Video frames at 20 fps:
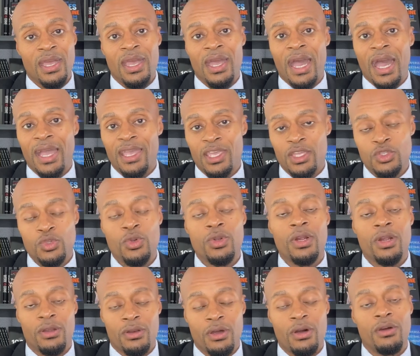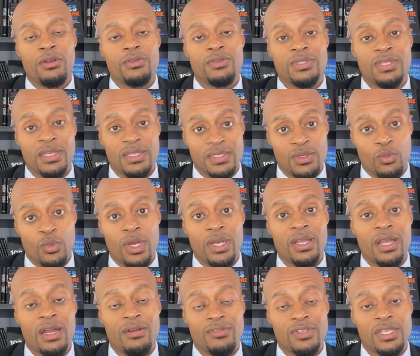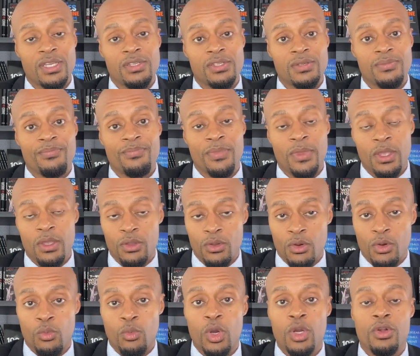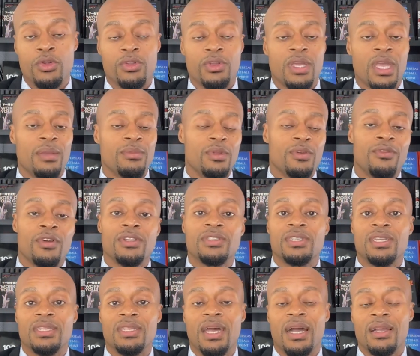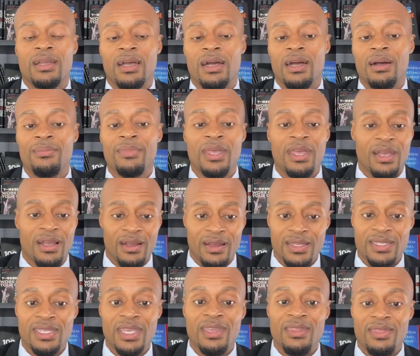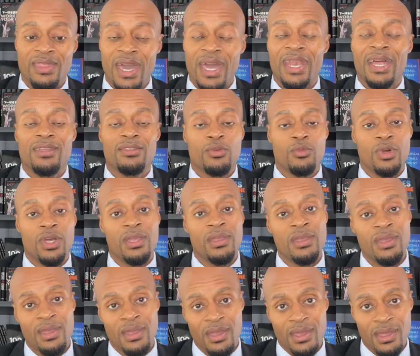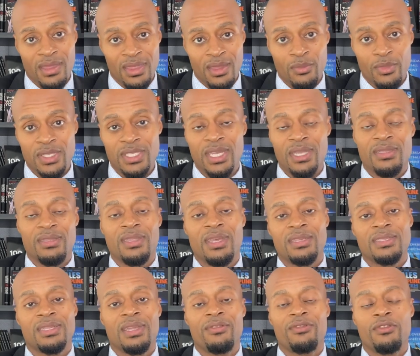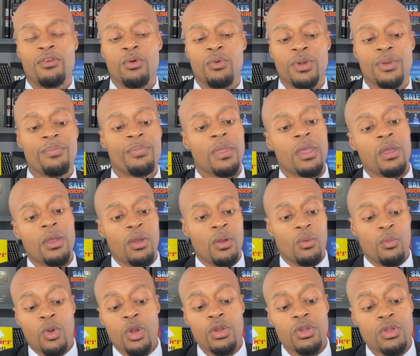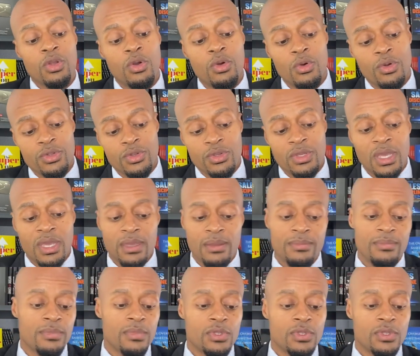I can get you clear on all those things in one conversation. Go to workonyourgameuniversity.com. Let's get that out the way, and then we take the next step forward. Work on your game.